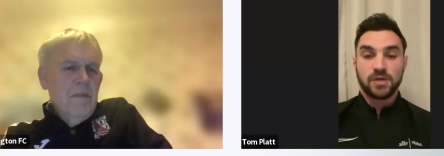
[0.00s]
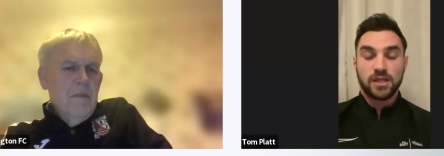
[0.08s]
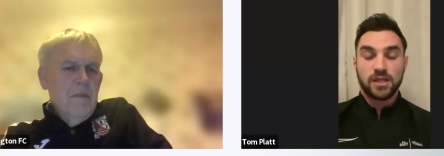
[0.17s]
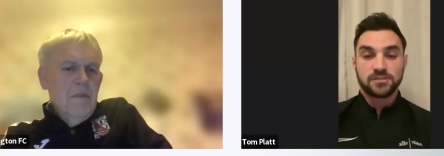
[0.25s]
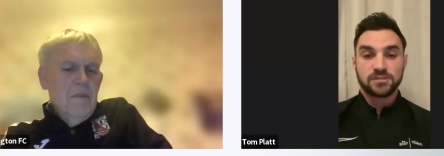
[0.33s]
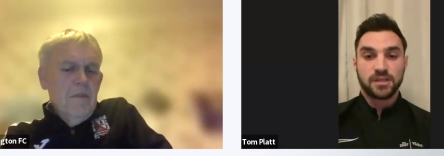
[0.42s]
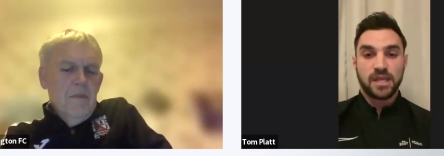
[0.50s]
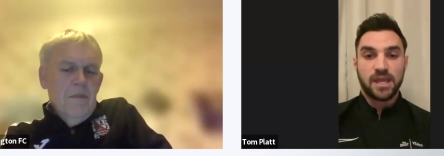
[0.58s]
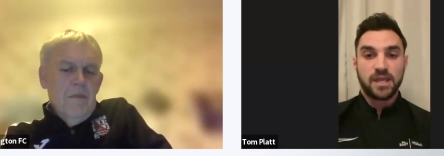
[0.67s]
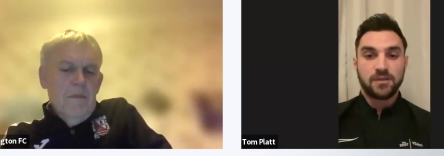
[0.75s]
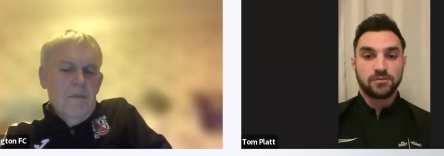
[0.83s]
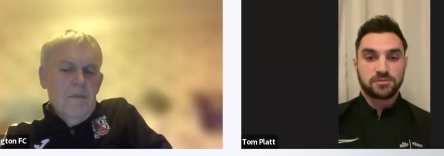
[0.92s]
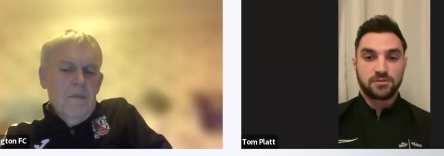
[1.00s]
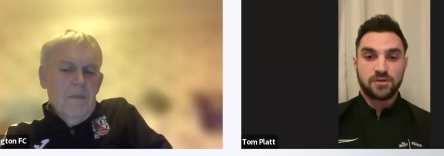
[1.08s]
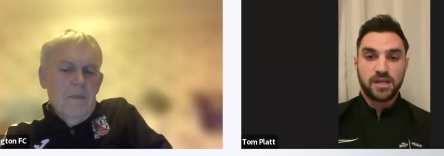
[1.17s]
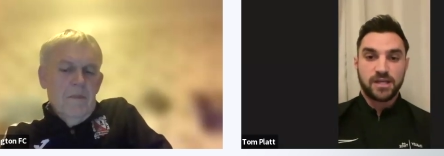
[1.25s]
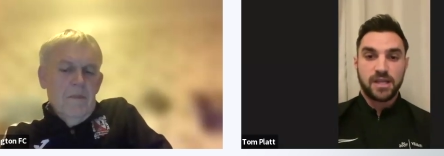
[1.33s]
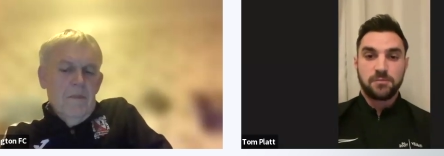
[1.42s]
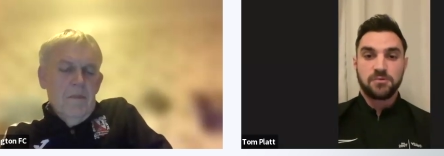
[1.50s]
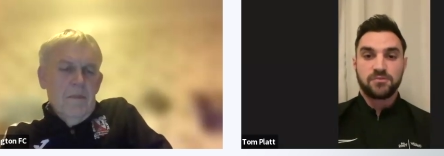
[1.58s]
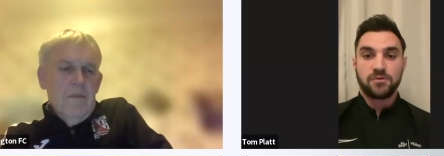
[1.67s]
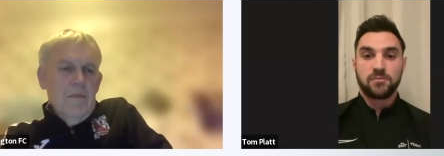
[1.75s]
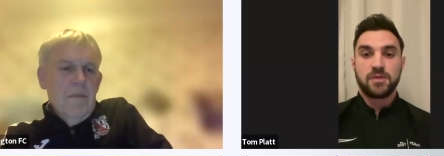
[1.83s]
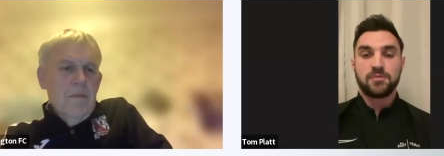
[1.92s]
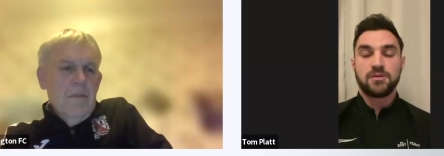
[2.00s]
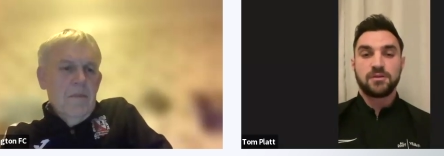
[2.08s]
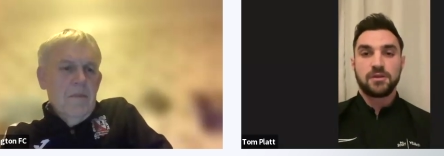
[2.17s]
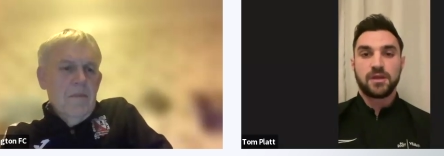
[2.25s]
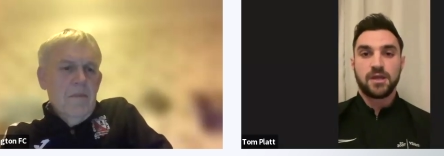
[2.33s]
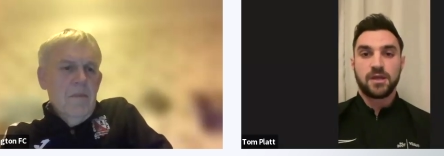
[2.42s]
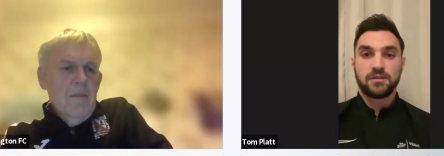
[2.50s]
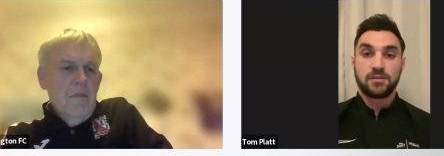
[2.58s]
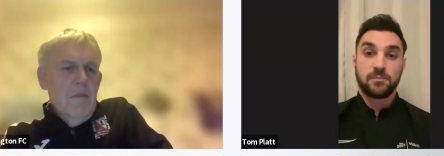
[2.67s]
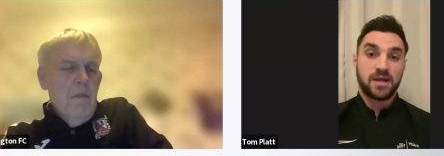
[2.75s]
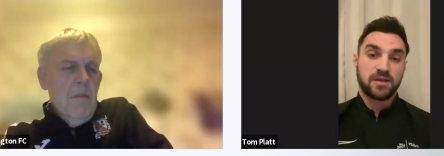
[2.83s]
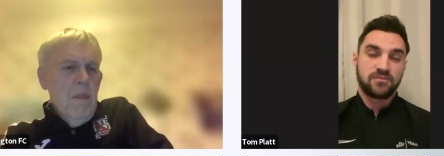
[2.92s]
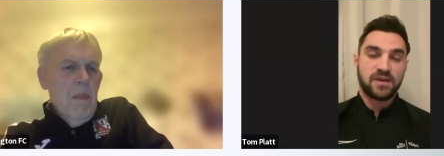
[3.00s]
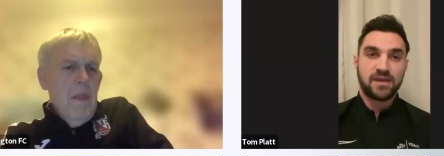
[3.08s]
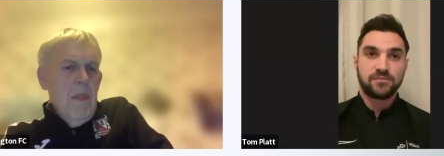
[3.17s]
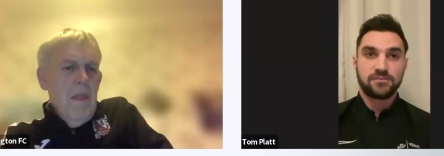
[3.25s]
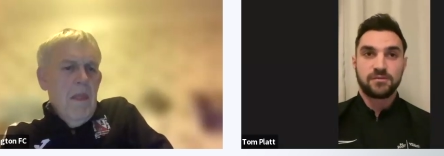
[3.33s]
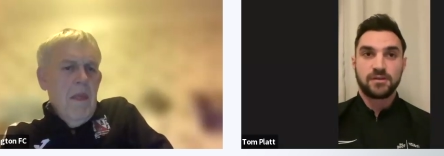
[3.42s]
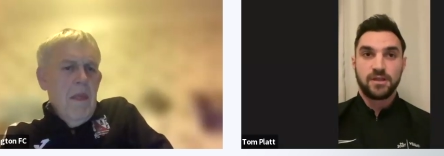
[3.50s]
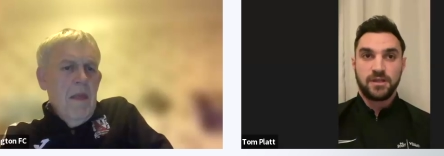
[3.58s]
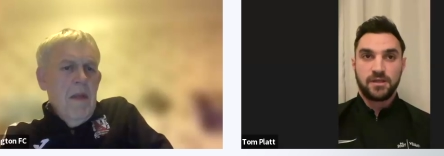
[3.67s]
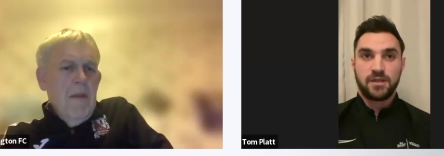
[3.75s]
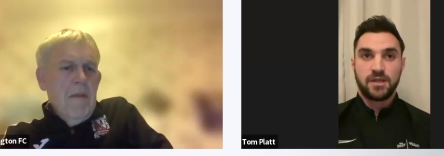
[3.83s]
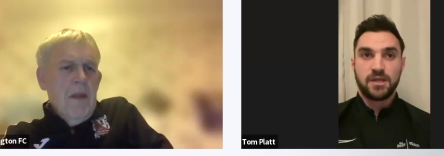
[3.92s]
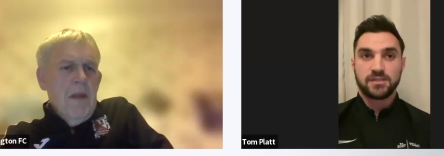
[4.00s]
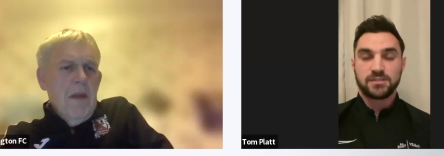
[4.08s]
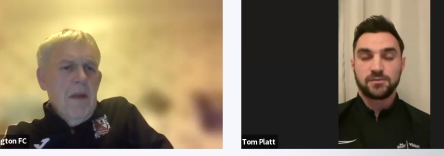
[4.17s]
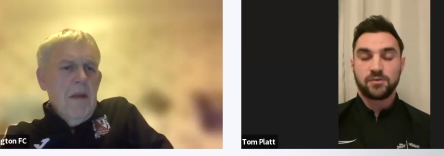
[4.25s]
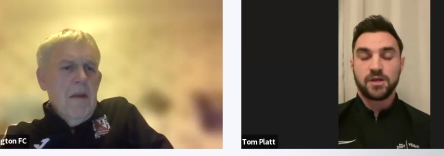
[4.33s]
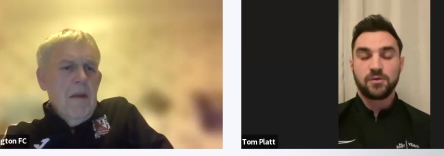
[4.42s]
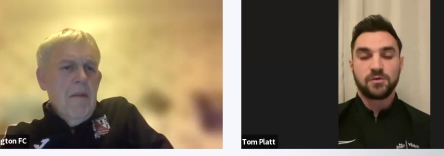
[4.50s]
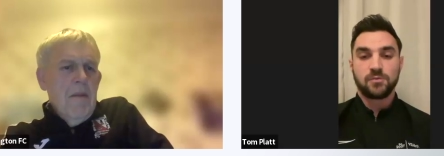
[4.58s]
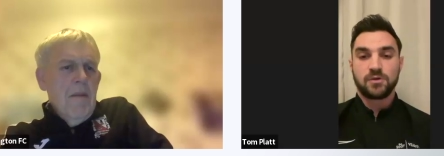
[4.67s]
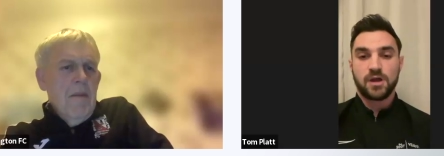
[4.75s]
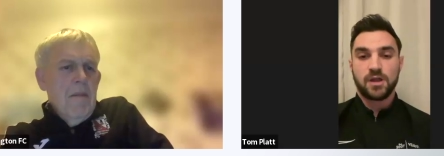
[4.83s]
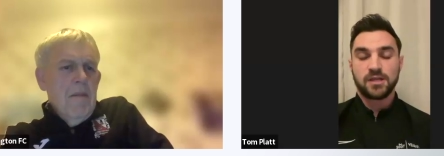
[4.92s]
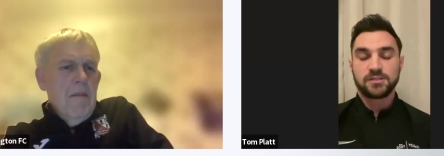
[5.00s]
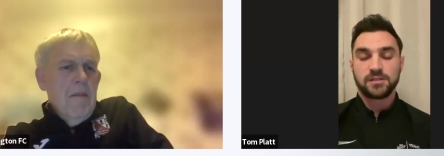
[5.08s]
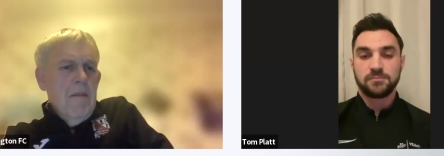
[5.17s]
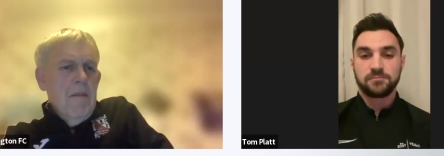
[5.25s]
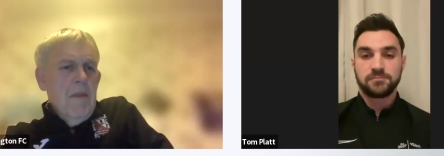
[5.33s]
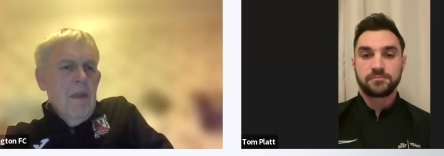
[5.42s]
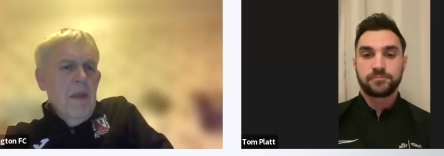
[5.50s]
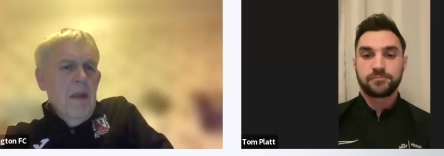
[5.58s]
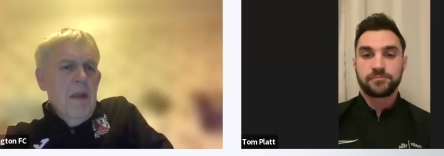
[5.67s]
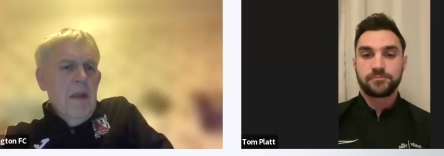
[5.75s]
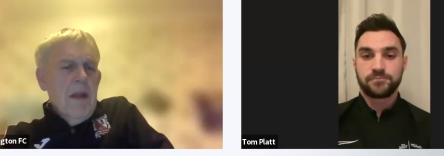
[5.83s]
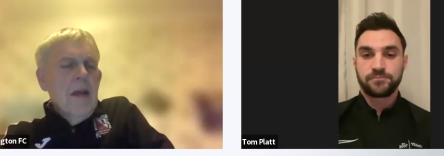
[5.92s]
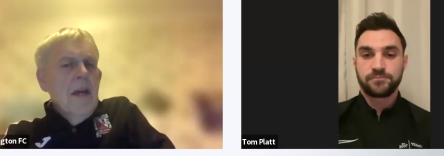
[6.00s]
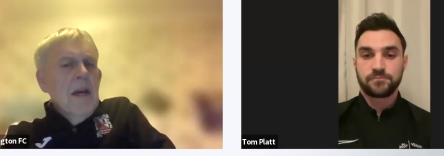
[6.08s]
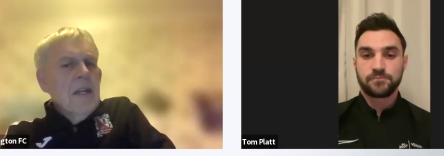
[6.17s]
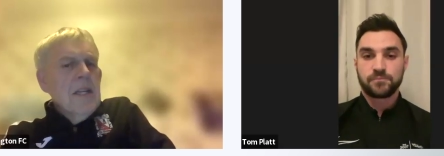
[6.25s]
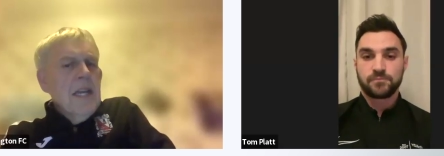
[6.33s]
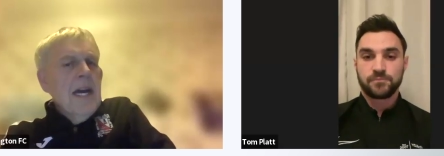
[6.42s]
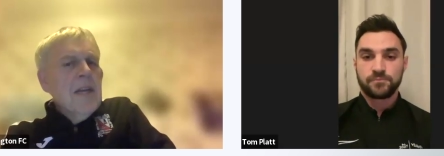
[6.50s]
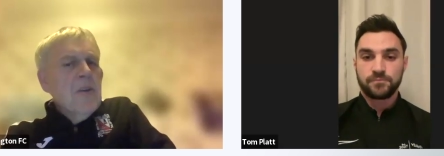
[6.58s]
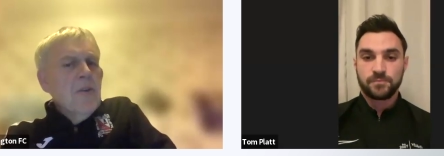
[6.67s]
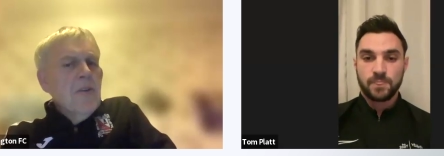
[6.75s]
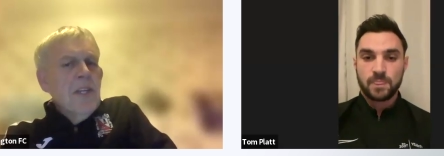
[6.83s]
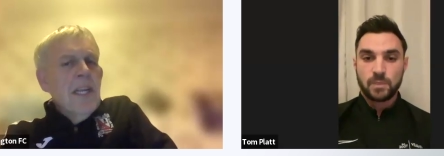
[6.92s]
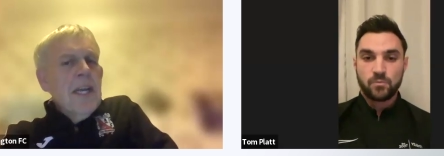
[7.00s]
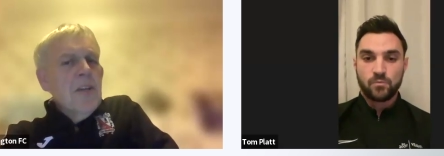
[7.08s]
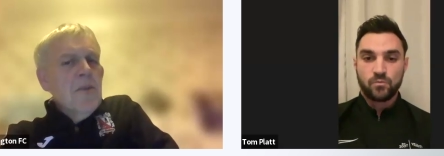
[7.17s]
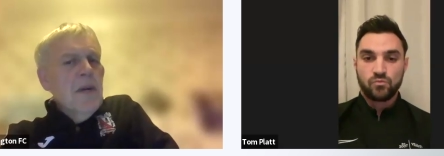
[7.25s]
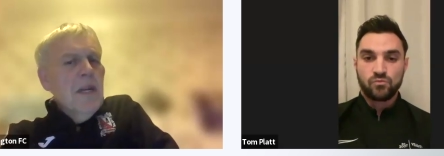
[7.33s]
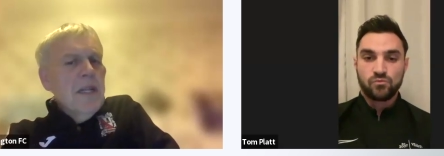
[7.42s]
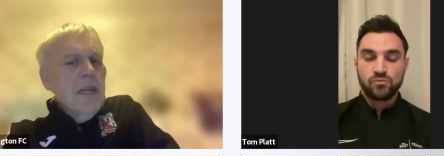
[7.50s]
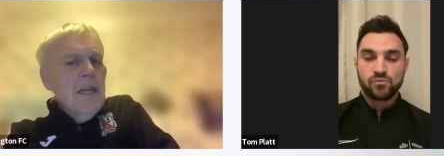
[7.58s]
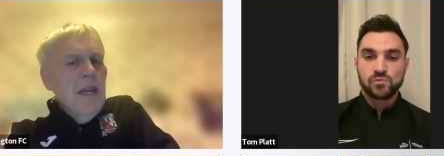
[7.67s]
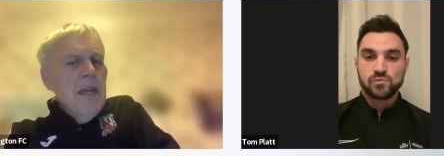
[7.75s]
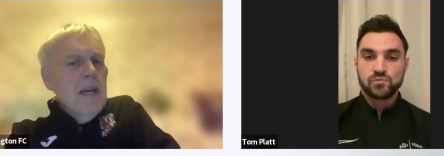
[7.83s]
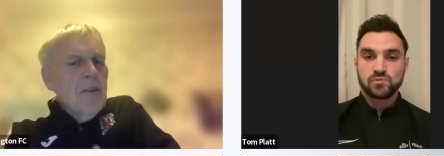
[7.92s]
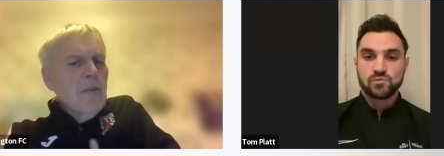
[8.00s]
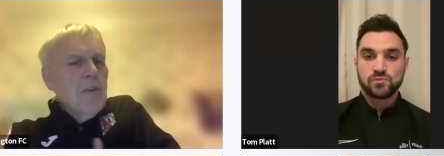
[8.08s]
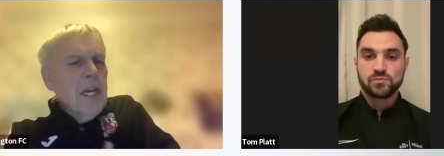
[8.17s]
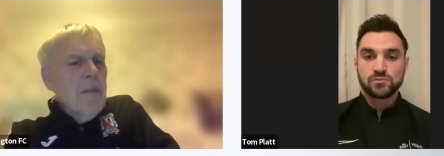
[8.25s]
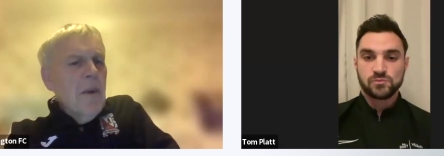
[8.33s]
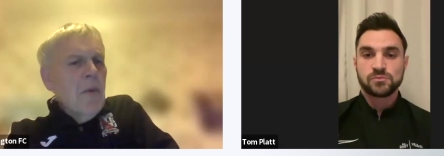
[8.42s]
Speaker 1: well. So yeah, it was great debut from him and uh, the back five, uh, as it were, were, were, all excellent.
Speaker 2: Yeah, and Cardo Siddik as well. He, he had a good game.